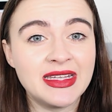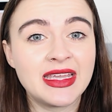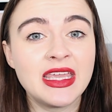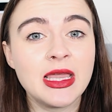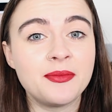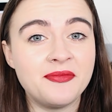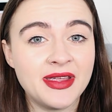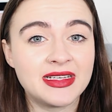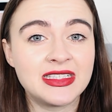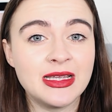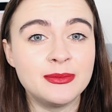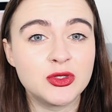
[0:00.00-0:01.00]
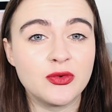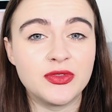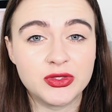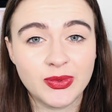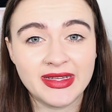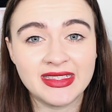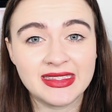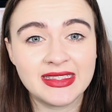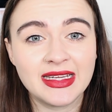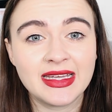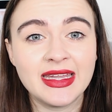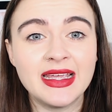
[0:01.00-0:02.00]
digging up victims of the sweating
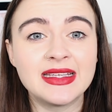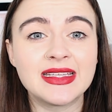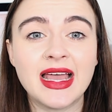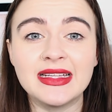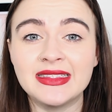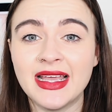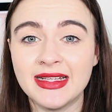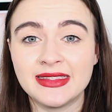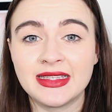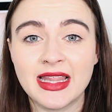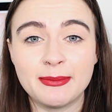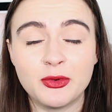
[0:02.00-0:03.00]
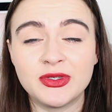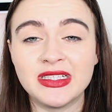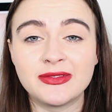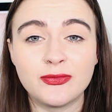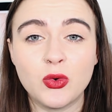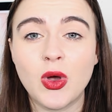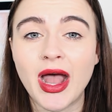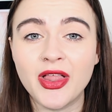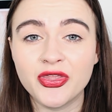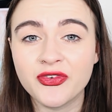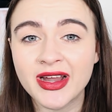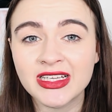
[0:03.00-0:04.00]
sickness and testing their bodies for
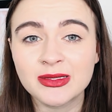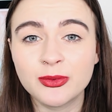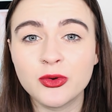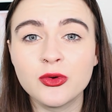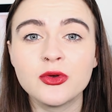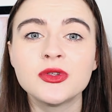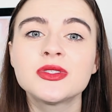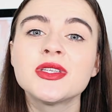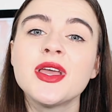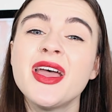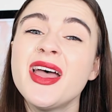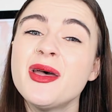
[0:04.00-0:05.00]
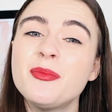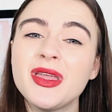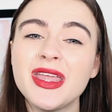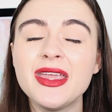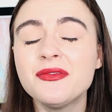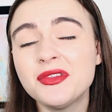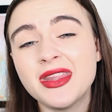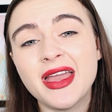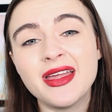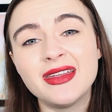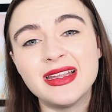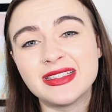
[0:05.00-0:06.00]
anthrax spores, but even
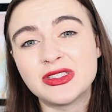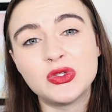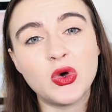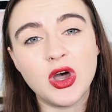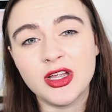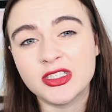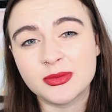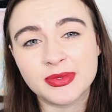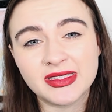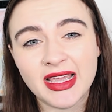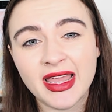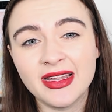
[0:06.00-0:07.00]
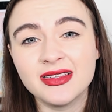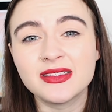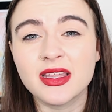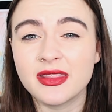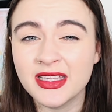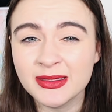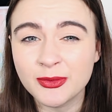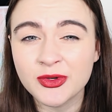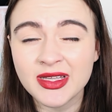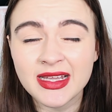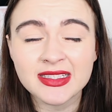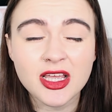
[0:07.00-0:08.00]
then, it's not 100%. These
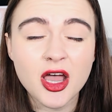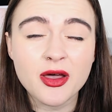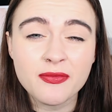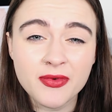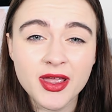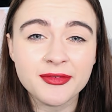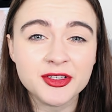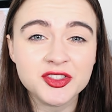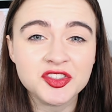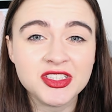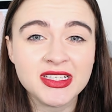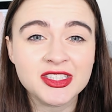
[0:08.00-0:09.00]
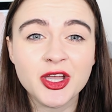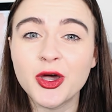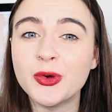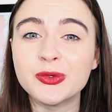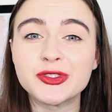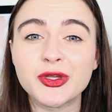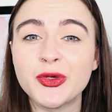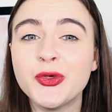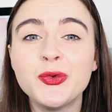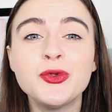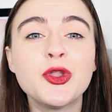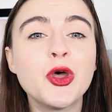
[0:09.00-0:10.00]
bodies are 500 years old, so
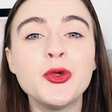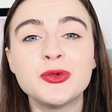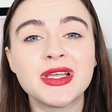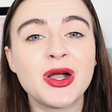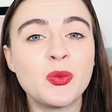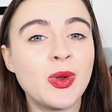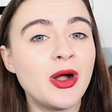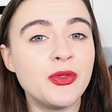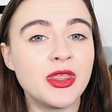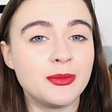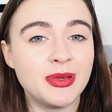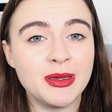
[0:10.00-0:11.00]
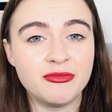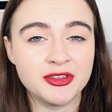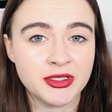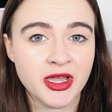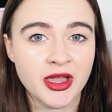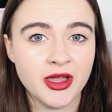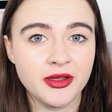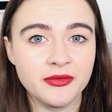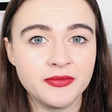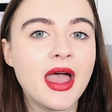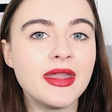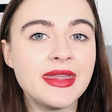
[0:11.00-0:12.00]
who knows how well they'd be preserved.
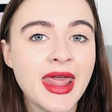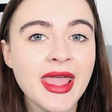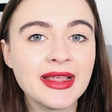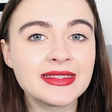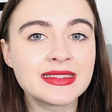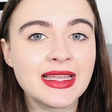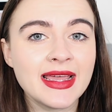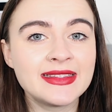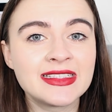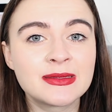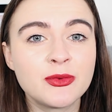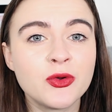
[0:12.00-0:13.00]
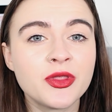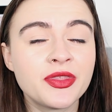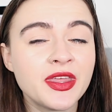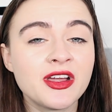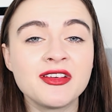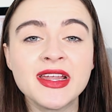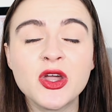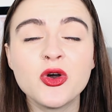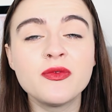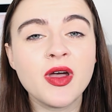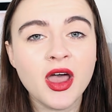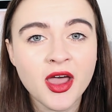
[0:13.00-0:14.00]
Next, let's explore the theory
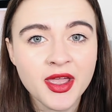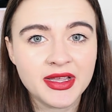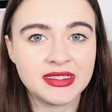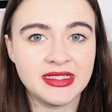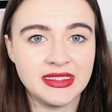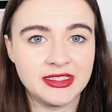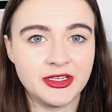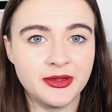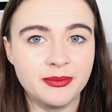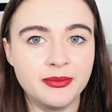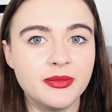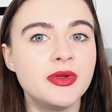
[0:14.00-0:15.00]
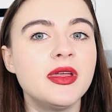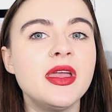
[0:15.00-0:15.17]
of ergotism.